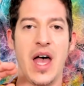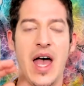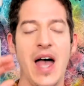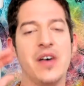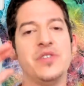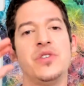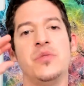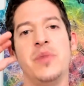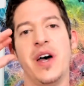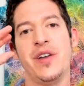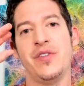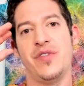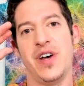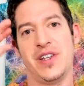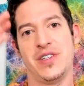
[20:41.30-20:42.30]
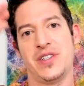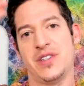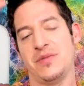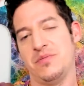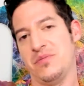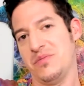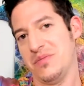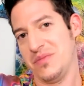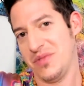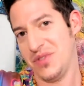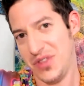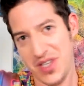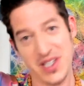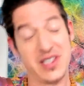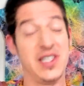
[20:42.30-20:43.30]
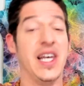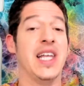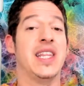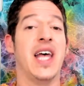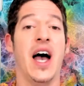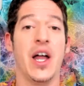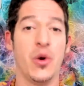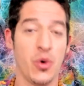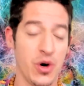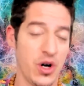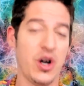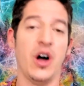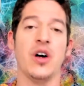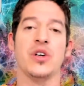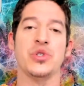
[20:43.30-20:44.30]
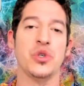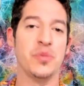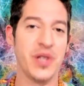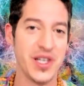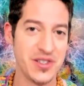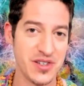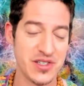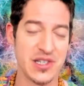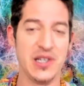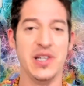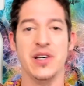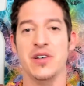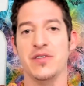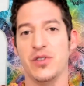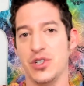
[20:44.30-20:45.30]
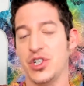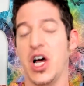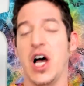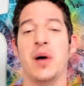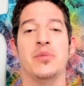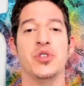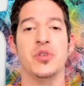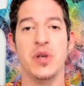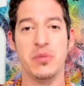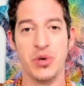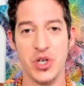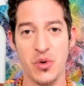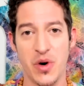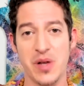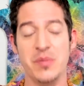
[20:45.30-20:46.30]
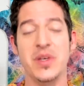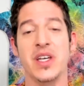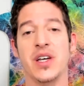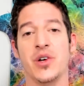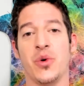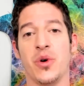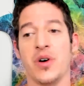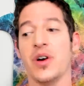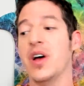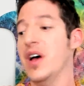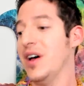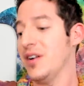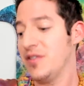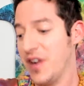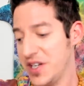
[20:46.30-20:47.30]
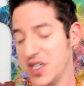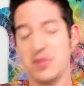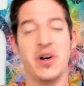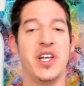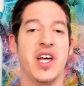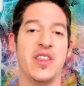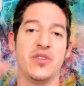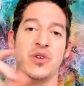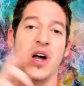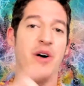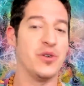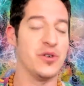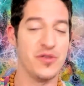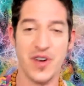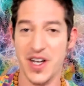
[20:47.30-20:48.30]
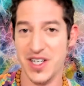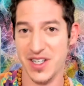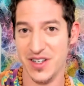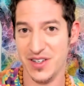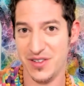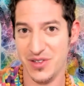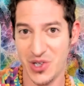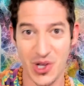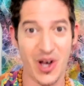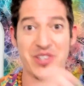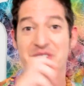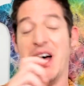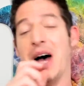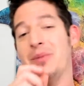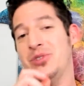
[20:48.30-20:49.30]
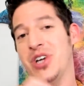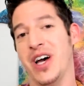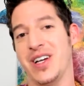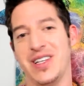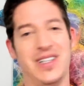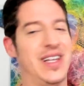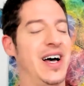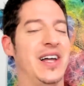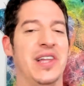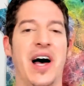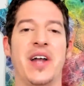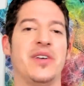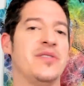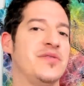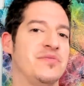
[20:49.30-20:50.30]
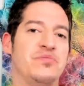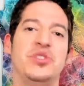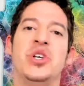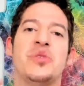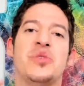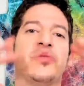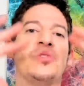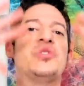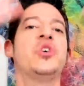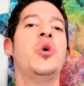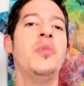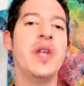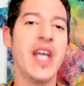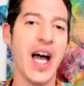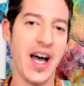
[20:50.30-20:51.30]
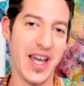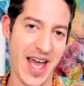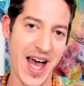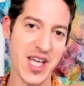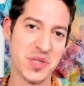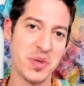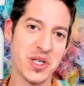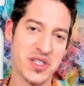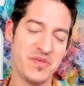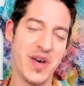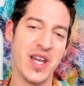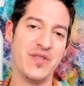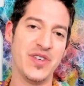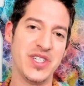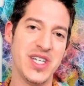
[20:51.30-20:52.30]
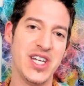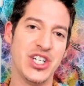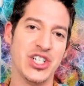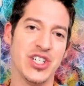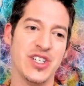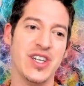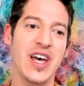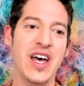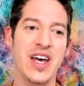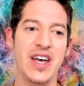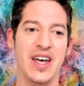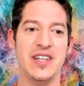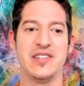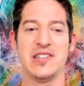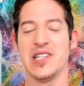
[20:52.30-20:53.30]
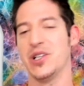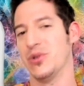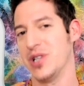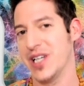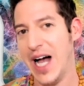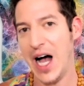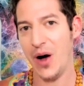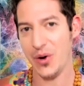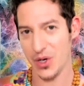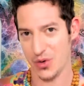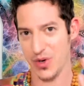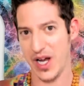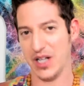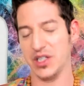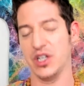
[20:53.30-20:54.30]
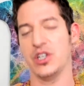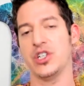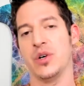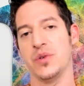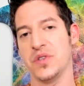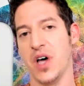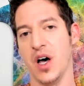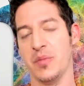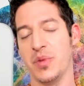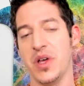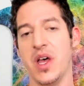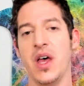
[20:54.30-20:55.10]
as you manifest things like that, or cars, or places to live, or jobs, or people you want to meet, or finding money on the ground, or finding a lost object, a lot of, there's so many aspects of manifestation. It's literally how your reality shows up.